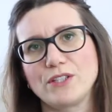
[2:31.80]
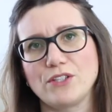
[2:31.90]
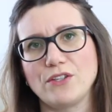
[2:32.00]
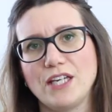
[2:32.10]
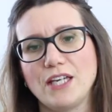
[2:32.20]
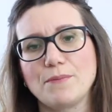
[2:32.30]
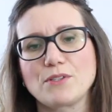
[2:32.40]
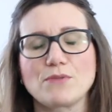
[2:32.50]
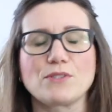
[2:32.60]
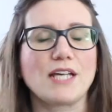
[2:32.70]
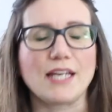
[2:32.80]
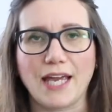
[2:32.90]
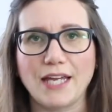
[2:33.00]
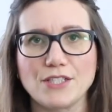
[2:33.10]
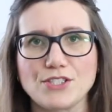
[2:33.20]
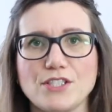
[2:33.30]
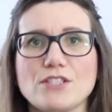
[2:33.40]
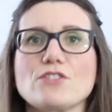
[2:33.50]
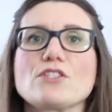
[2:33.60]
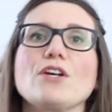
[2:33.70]
with you here because it would take
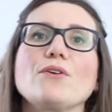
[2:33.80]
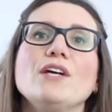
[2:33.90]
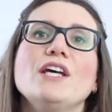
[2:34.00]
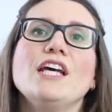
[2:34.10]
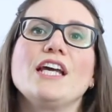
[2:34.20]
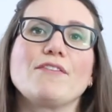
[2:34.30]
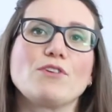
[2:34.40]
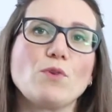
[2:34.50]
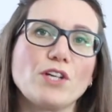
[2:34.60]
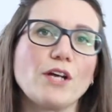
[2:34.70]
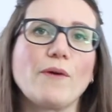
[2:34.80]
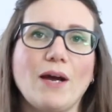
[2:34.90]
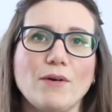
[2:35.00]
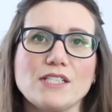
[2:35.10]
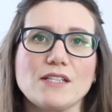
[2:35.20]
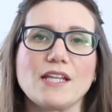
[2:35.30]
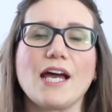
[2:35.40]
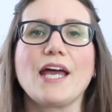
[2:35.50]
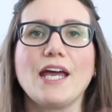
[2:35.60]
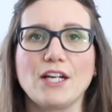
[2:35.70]
ages, so if you want to know how I did
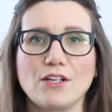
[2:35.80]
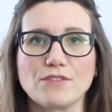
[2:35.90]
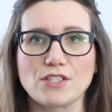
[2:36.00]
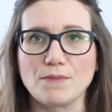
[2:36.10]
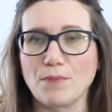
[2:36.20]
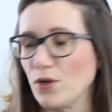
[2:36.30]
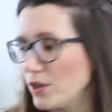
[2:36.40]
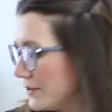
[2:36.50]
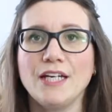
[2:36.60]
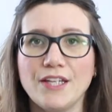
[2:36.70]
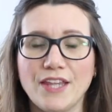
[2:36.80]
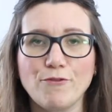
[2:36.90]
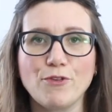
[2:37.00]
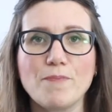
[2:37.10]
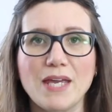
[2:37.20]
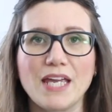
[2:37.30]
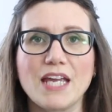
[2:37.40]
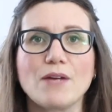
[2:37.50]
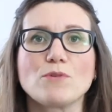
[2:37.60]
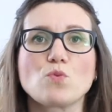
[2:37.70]
that, head over to the blog. Then for me,
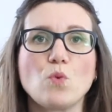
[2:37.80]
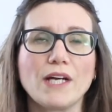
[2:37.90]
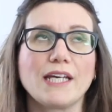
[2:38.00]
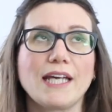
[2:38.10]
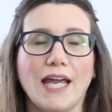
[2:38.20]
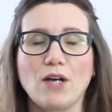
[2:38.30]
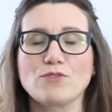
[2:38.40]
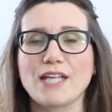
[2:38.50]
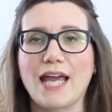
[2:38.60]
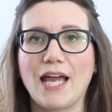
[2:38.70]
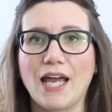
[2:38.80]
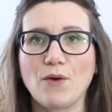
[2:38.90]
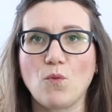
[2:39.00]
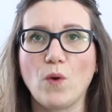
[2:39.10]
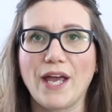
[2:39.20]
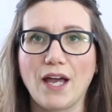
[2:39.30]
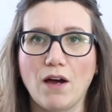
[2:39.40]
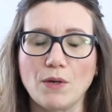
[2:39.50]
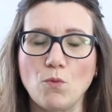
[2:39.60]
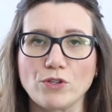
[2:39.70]
it was working out where
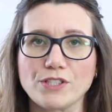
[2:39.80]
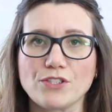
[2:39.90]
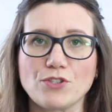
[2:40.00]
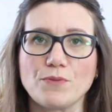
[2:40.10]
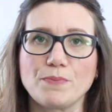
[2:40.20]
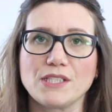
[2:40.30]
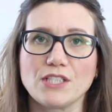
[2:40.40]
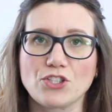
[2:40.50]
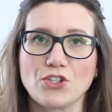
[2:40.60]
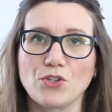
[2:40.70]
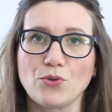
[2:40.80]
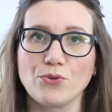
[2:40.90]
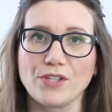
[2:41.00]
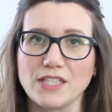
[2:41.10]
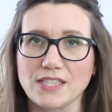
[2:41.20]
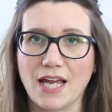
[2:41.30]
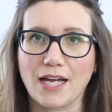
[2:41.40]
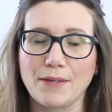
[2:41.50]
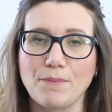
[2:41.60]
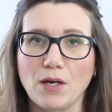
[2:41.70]
I wanted to position all these
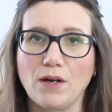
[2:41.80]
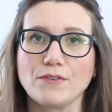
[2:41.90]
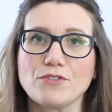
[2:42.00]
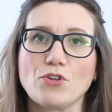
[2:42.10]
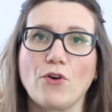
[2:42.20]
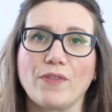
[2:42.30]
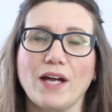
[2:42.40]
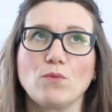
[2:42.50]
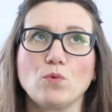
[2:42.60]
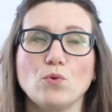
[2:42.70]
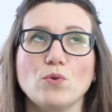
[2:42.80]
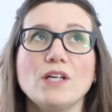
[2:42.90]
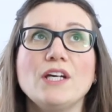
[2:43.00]
hanging plants on that wall.